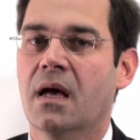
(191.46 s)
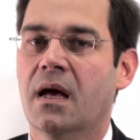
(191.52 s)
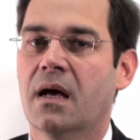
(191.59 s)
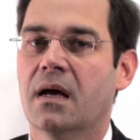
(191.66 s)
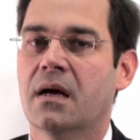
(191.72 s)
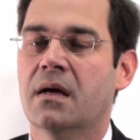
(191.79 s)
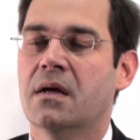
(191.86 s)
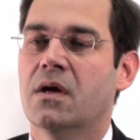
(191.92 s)

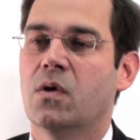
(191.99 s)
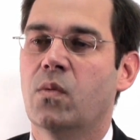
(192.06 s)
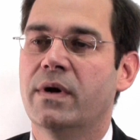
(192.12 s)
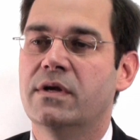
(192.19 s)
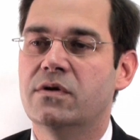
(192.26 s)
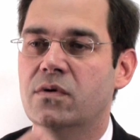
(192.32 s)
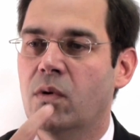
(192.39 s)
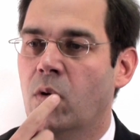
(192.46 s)

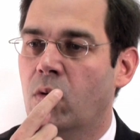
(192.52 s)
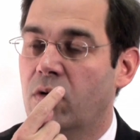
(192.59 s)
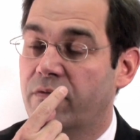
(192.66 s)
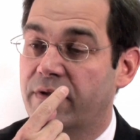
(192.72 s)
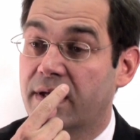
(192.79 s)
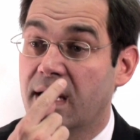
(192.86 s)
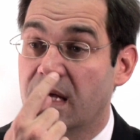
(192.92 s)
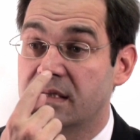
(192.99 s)
do all of
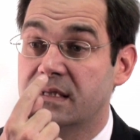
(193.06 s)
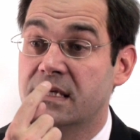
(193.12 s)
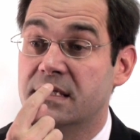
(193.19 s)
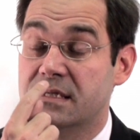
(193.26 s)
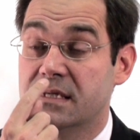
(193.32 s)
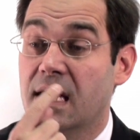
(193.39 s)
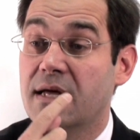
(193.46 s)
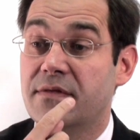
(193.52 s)
the cuts
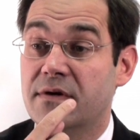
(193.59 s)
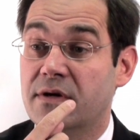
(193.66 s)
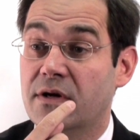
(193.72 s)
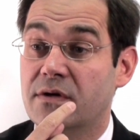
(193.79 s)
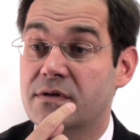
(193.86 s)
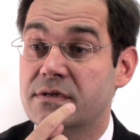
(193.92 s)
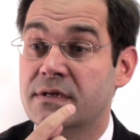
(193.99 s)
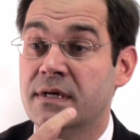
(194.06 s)
inside the
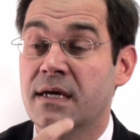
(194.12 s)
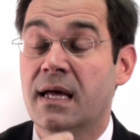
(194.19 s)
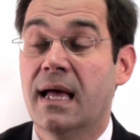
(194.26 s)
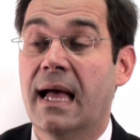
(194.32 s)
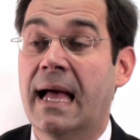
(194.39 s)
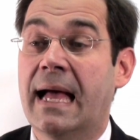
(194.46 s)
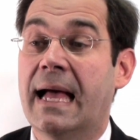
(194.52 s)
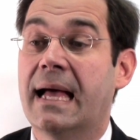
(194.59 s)
nose,
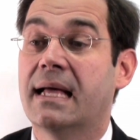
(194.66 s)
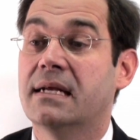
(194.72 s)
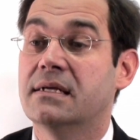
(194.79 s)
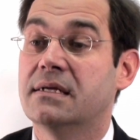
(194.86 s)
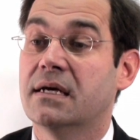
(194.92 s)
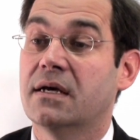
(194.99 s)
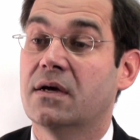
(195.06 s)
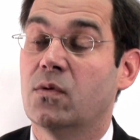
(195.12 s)

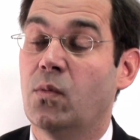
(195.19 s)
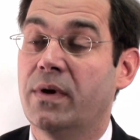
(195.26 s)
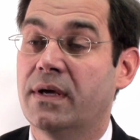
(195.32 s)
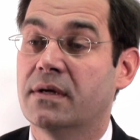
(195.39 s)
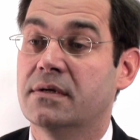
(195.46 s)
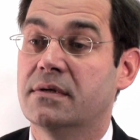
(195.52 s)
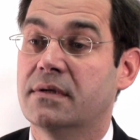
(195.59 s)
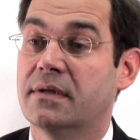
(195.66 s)
and we
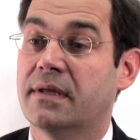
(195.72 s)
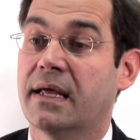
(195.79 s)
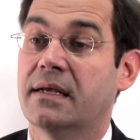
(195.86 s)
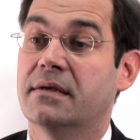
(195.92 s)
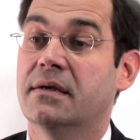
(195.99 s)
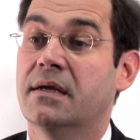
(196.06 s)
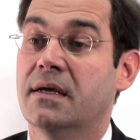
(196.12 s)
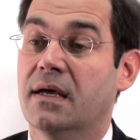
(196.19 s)
can
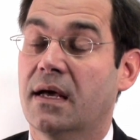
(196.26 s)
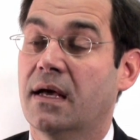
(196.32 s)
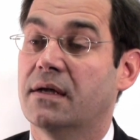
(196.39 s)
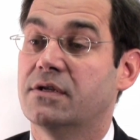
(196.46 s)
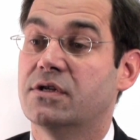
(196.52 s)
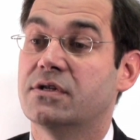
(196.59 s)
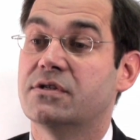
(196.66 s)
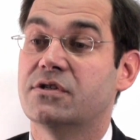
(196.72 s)
then
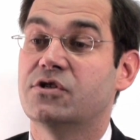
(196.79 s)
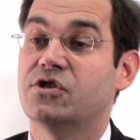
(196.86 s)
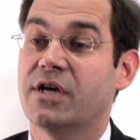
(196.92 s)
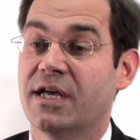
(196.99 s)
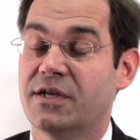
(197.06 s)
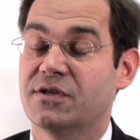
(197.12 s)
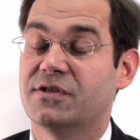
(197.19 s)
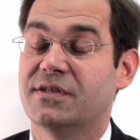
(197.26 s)
just
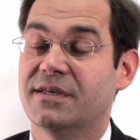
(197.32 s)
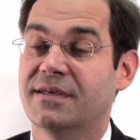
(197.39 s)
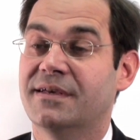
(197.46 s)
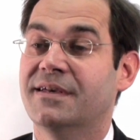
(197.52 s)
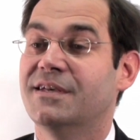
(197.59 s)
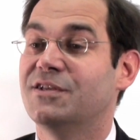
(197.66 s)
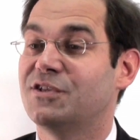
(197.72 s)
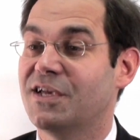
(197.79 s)
change the
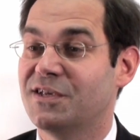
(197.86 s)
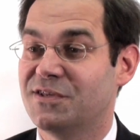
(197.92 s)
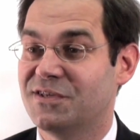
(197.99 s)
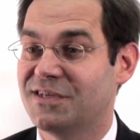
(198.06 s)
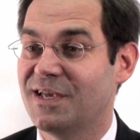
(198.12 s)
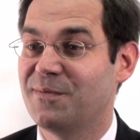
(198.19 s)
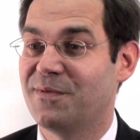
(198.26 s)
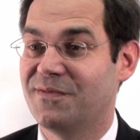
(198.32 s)

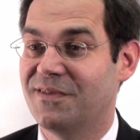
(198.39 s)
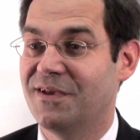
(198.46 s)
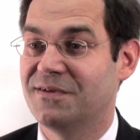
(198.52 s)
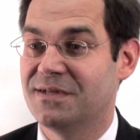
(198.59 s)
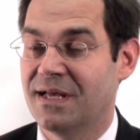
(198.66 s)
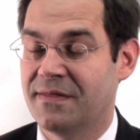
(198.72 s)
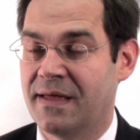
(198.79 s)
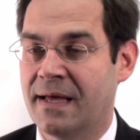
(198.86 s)
shape of the
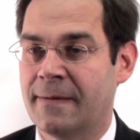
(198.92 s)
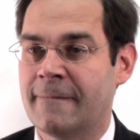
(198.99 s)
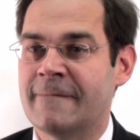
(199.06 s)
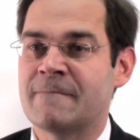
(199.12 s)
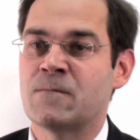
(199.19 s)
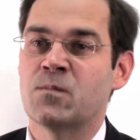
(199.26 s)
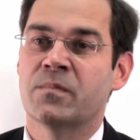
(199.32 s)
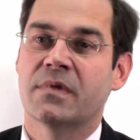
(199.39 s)
nose like that.
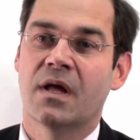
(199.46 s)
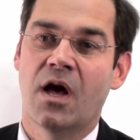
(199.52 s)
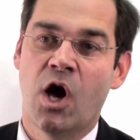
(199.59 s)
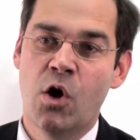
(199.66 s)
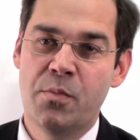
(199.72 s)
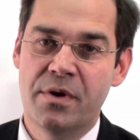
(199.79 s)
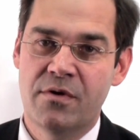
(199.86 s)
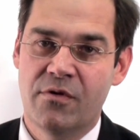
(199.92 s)

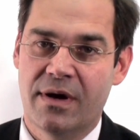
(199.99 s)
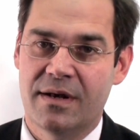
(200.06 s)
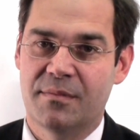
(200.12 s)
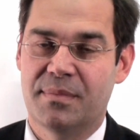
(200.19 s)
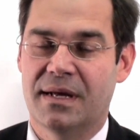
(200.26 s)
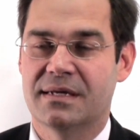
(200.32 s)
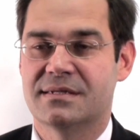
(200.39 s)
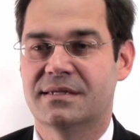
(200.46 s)
Open
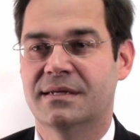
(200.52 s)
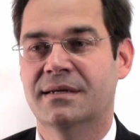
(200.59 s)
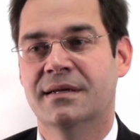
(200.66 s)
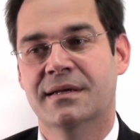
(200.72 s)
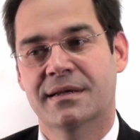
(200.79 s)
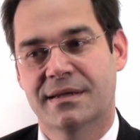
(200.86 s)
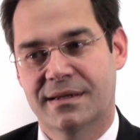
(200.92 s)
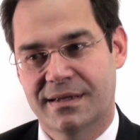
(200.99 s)
rhinoplasty,
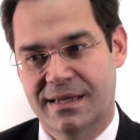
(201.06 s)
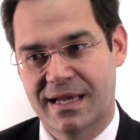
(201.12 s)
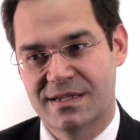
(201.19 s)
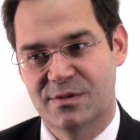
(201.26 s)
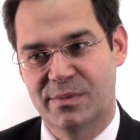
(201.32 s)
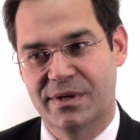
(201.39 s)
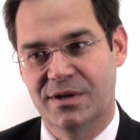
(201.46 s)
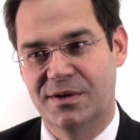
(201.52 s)
it
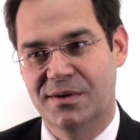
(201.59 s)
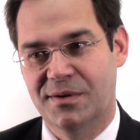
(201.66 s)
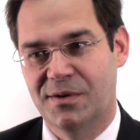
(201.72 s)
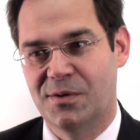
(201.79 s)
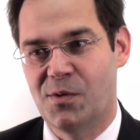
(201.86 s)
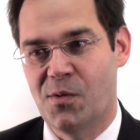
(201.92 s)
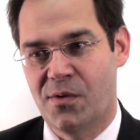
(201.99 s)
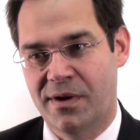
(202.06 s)
gets a
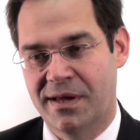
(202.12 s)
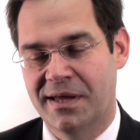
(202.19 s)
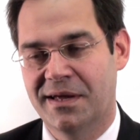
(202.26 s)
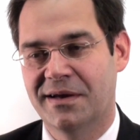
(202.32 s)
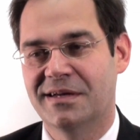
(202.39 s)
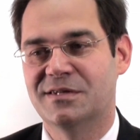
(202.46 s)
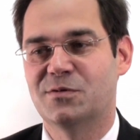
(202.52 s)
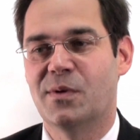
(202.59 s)
bit gory
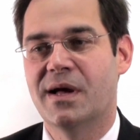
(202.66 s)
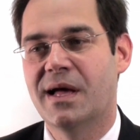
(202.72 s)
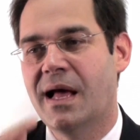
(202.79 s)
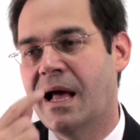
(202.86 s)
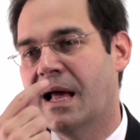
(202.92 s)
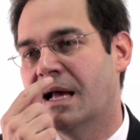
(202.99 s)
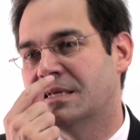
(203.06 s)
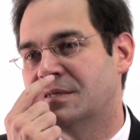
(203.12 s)
here, is
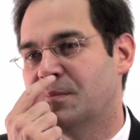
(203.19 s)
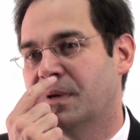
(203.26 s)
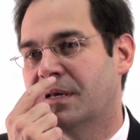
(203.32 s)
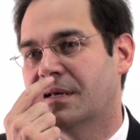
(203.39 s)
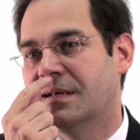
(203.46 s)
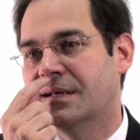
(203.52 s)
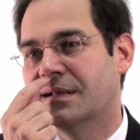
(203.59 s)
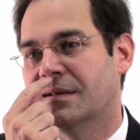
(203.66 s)
where I actually
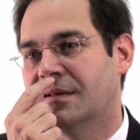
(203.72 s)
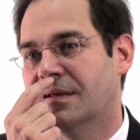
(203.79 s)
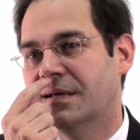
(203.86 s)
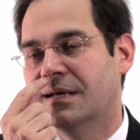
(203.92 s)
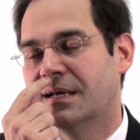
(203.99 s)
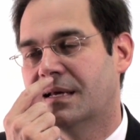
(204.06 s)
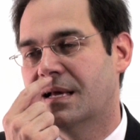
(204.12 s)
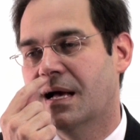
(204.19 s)
make a little
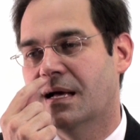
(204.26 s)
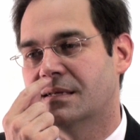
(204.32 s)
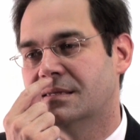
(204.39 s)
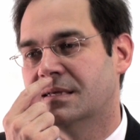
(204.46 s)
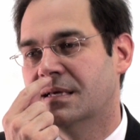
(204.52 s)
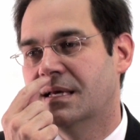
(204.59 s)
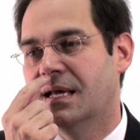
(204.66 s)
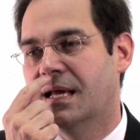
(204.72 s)
cut